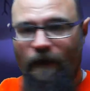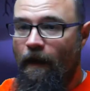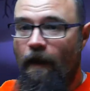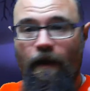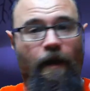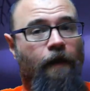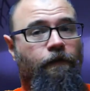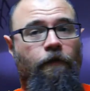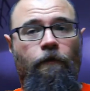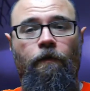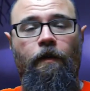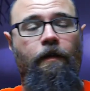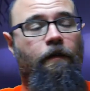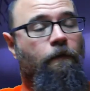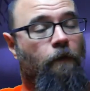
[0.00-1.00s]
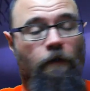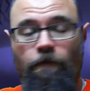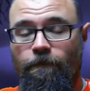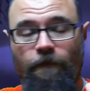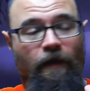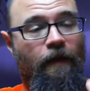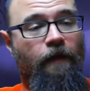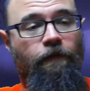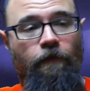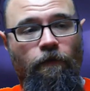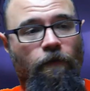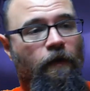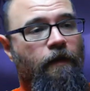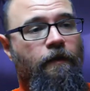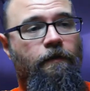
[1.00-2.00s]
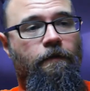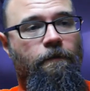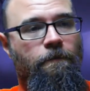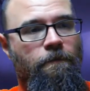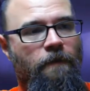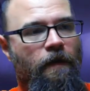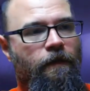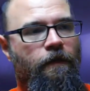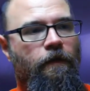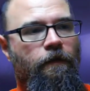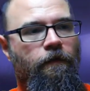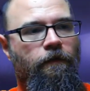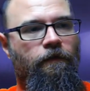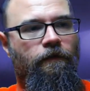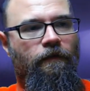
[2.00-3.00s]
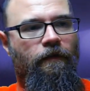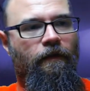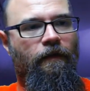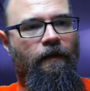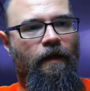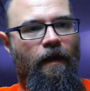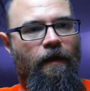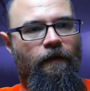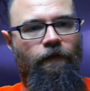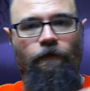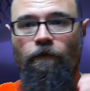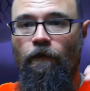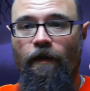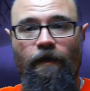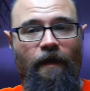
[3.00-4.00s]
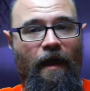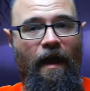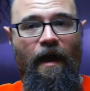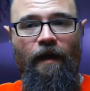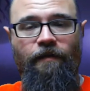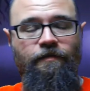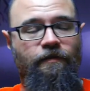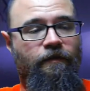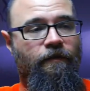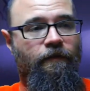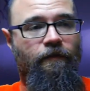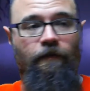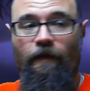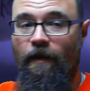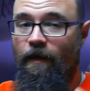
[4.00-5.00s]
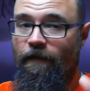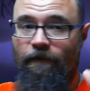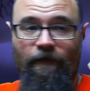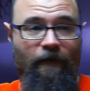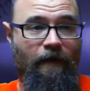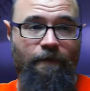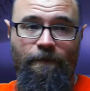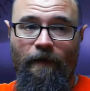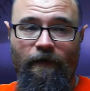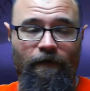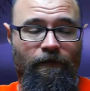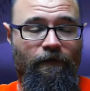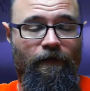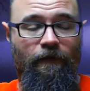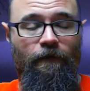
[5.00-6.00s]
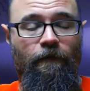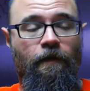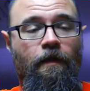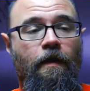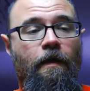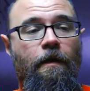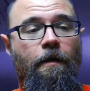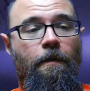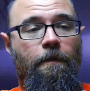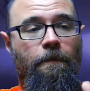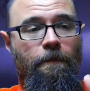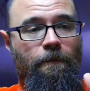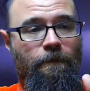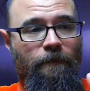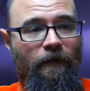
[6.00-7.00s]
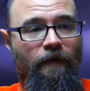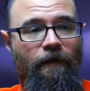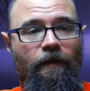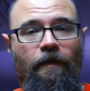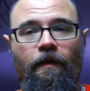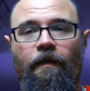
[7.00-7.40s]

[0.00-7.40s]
it has a great mythos. It has great action. It has Kate Beckinsale. But